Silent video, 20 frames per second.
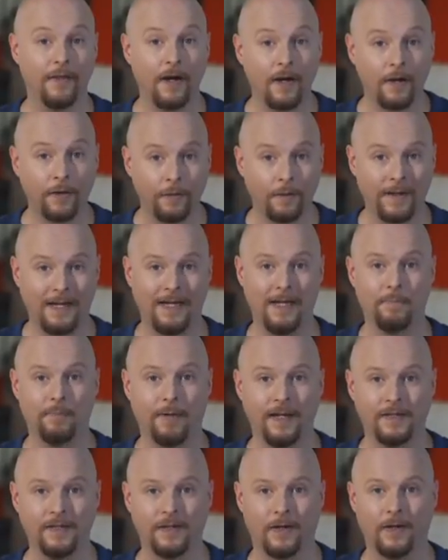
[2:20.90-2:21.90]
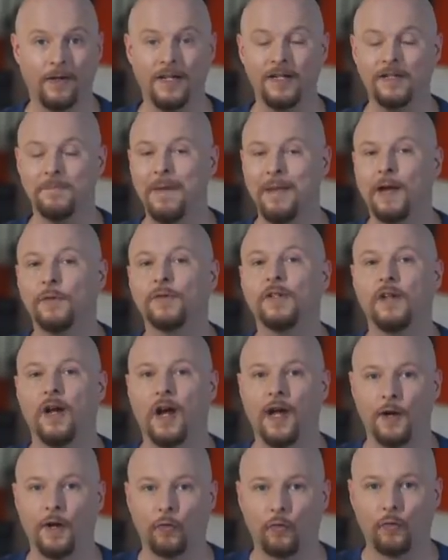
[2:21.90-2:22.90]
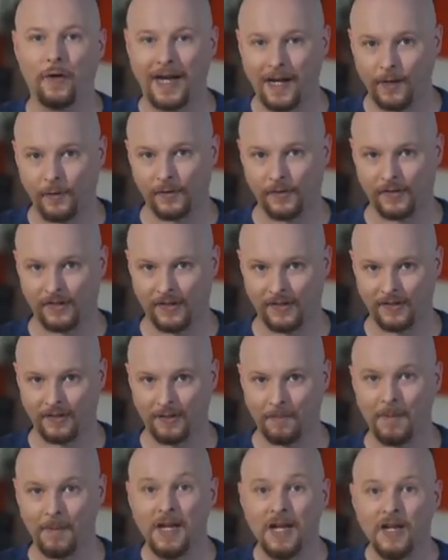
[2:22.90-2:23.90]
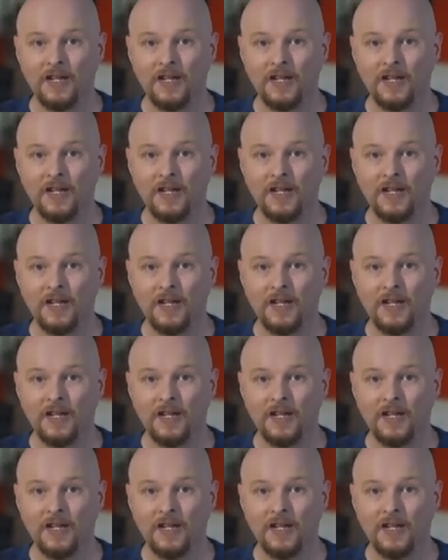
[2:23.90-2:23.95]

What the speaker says: their 3D printer is mounted on a rail system,